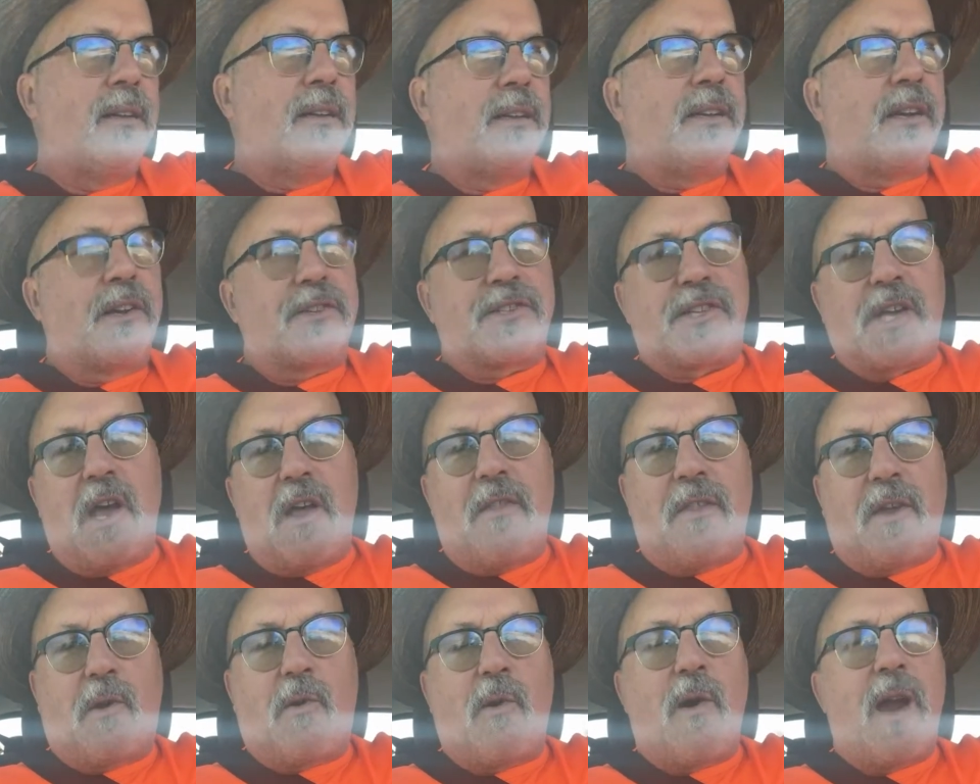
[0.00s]
y'all
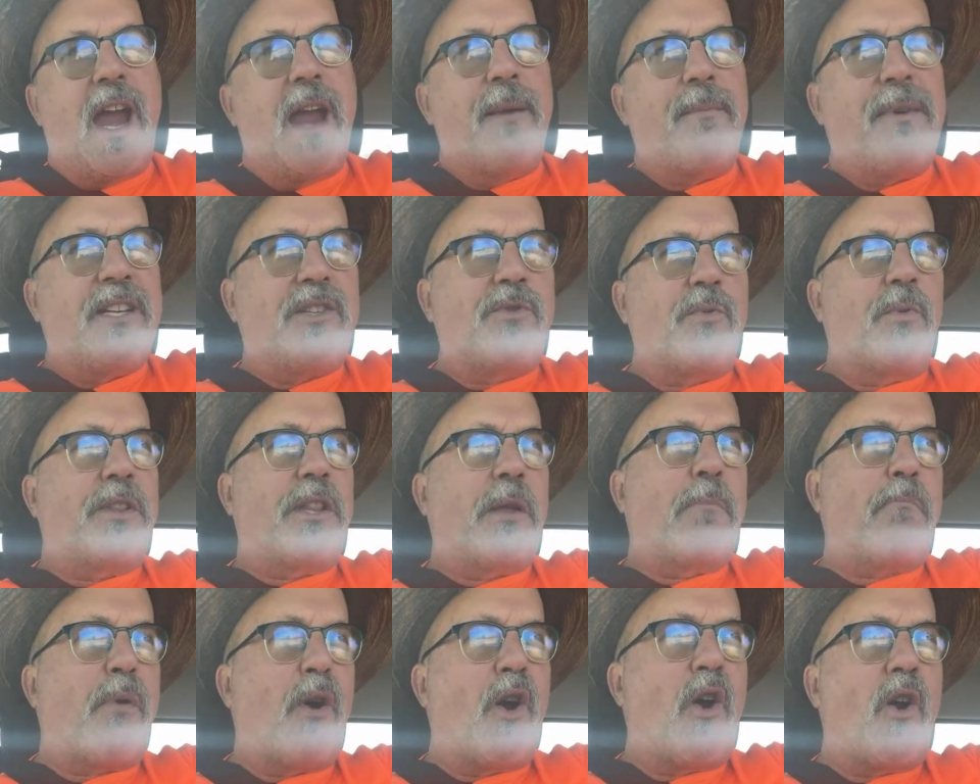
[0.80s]
saw the Grammys with
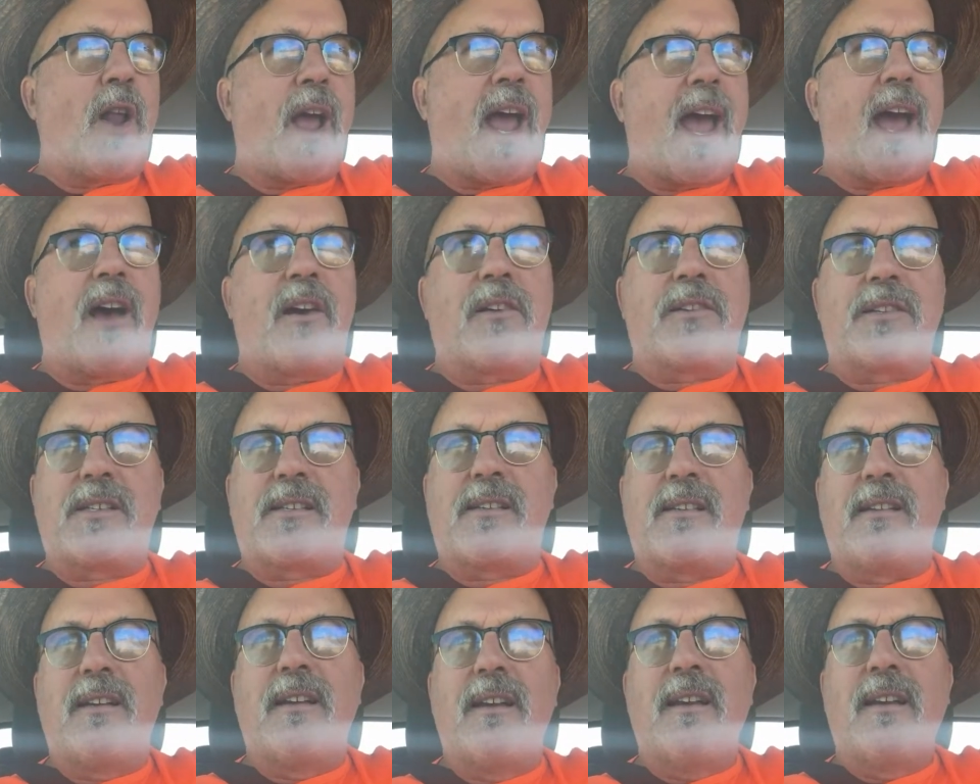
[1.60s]
the
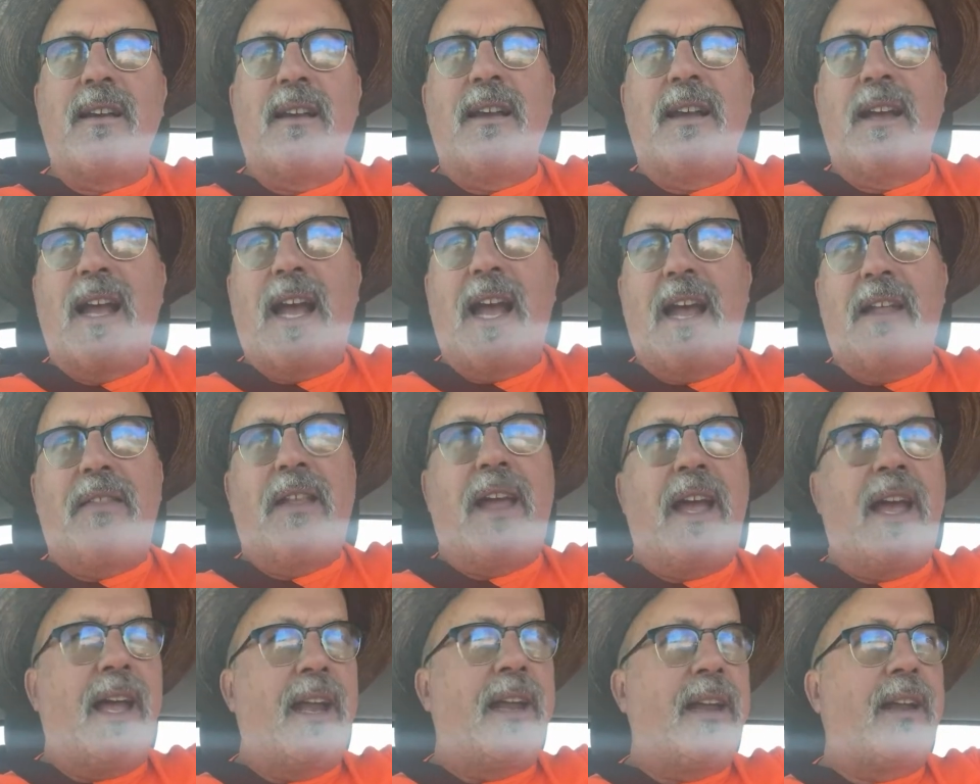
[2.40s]
birdhouse? And
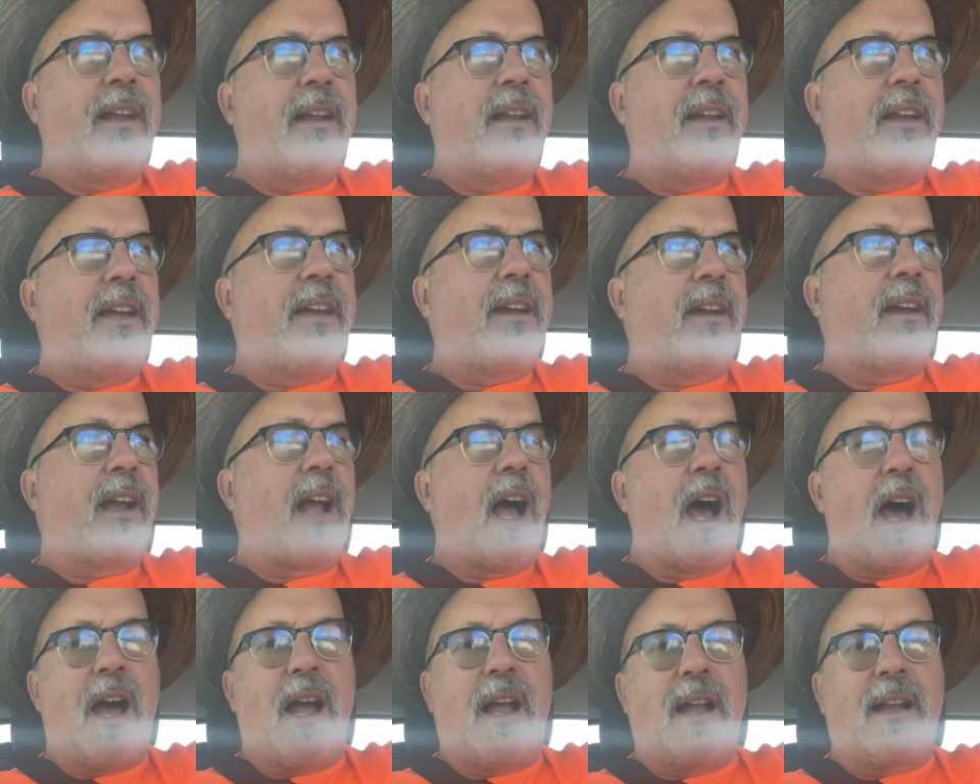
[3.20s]
then
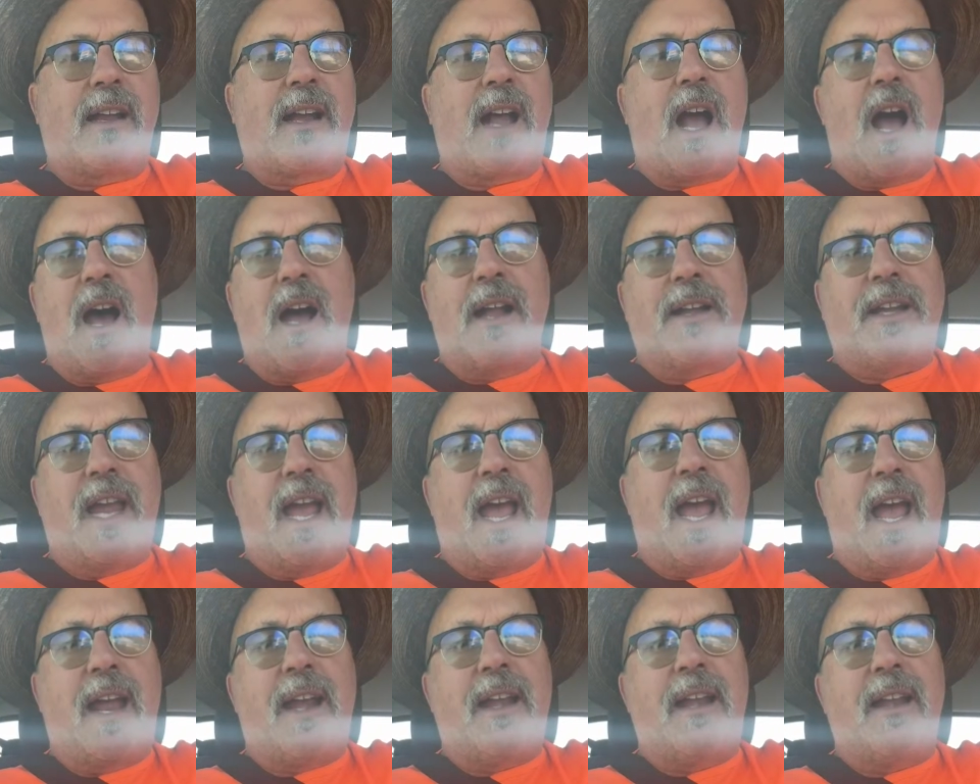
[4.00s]

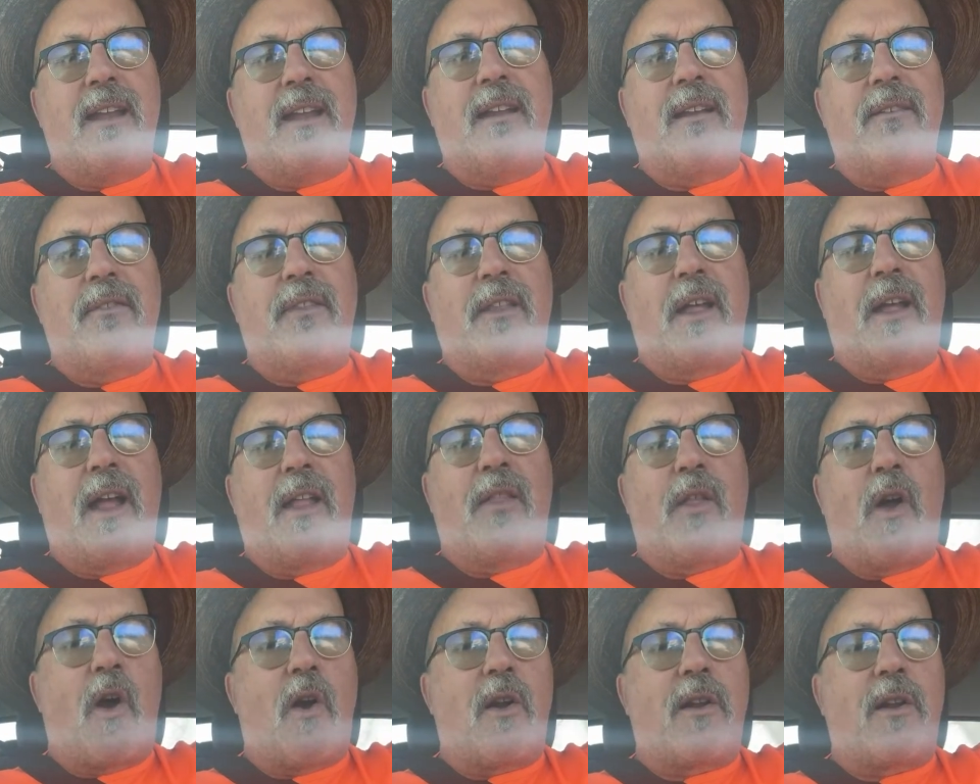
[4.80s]
Kanye,
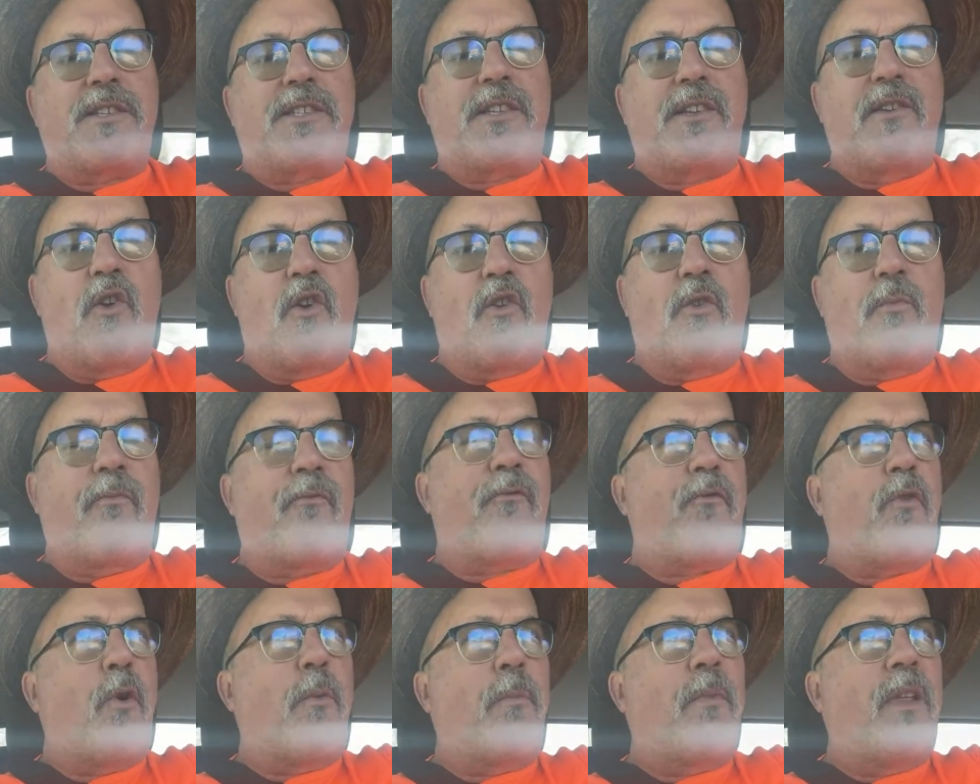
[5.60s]
the artist
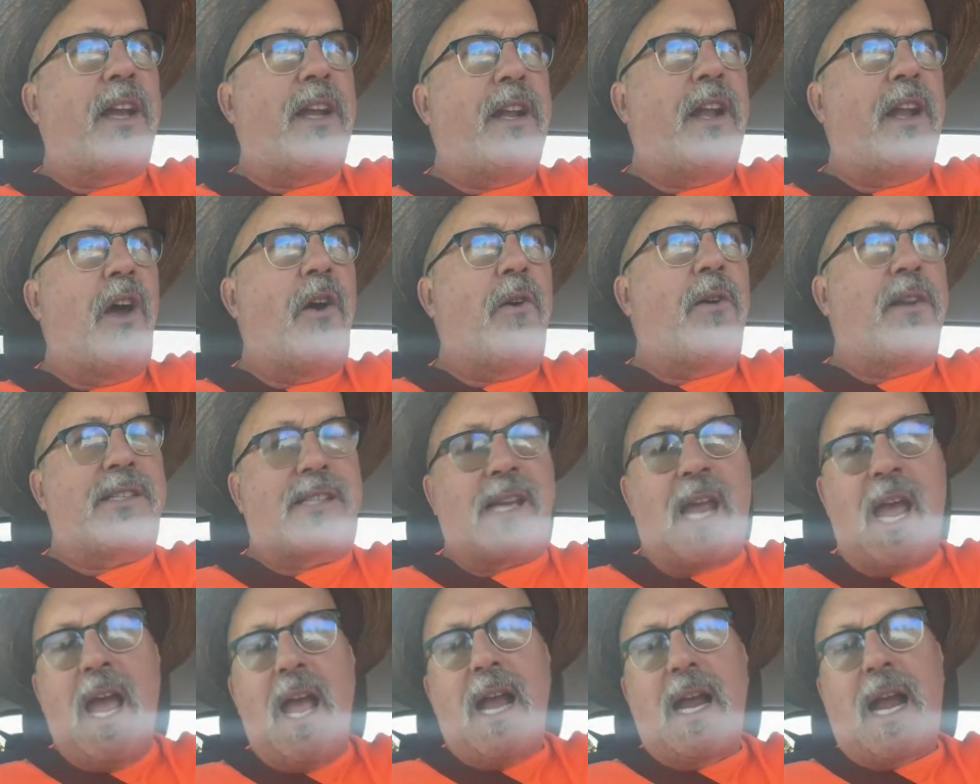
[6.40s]
formerly known
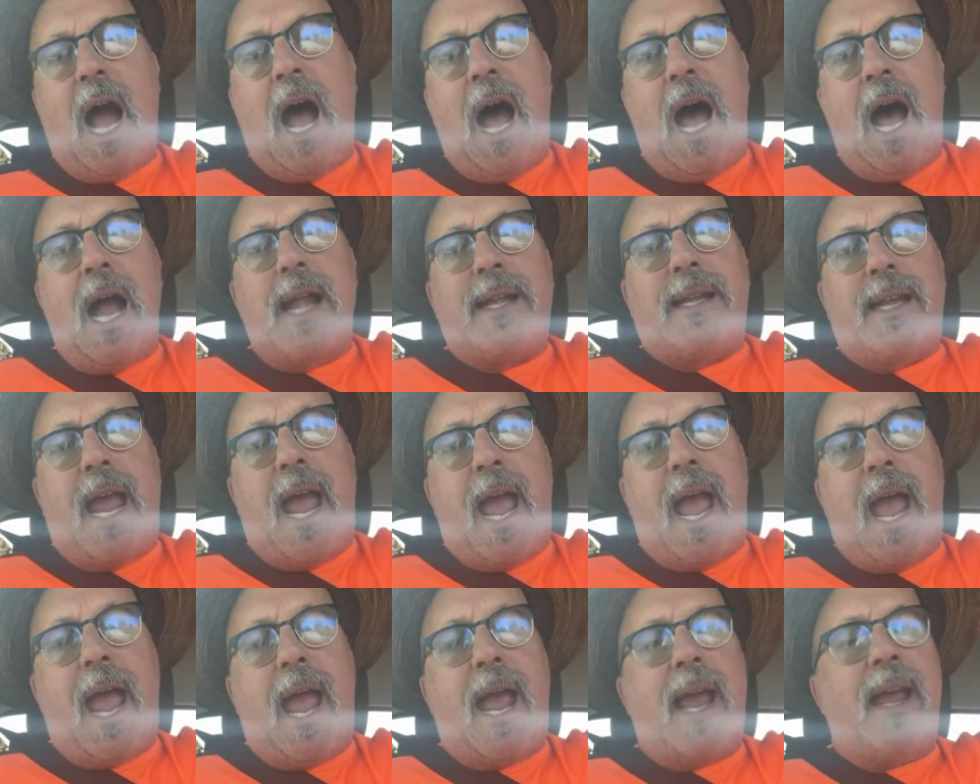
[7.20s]
as
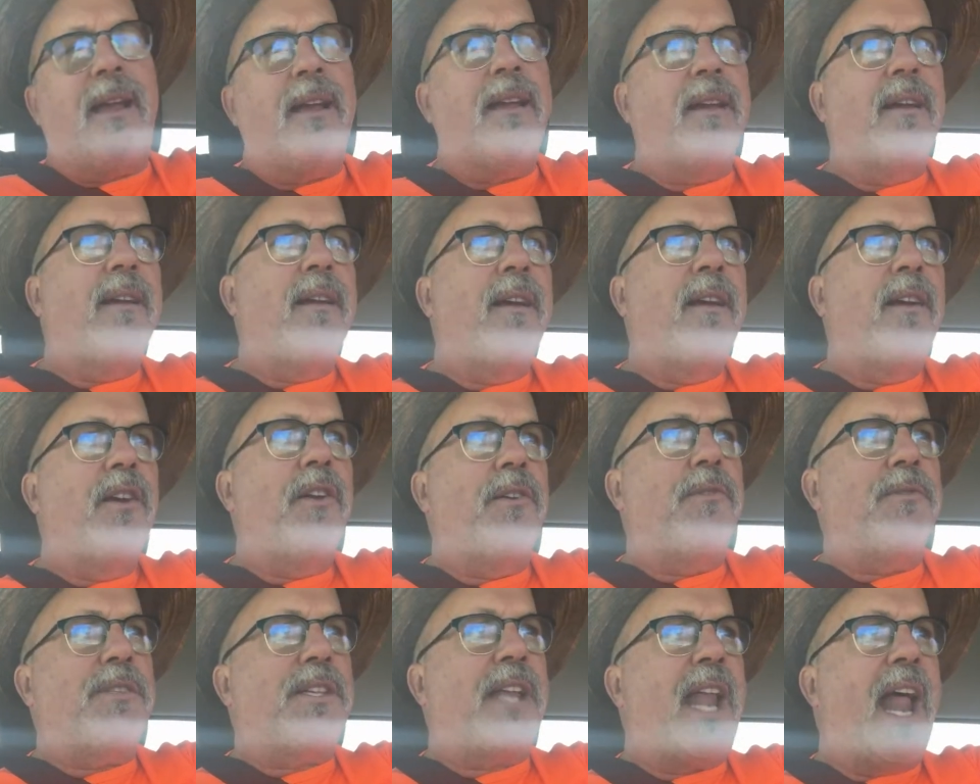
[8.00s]
Kanye,
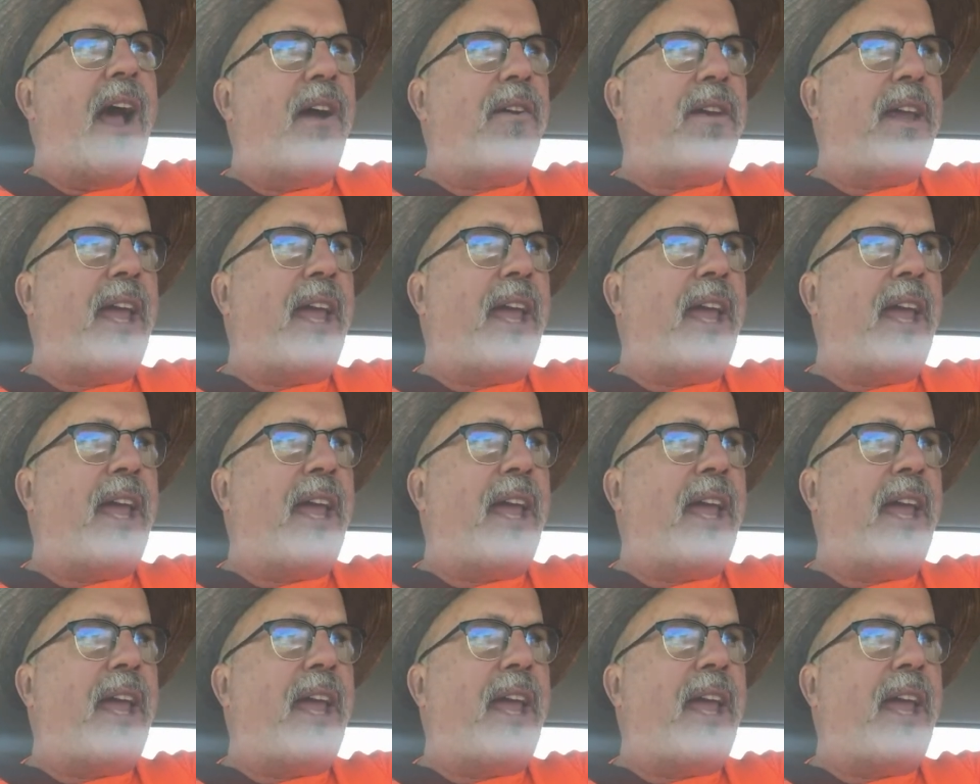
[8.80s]
who is now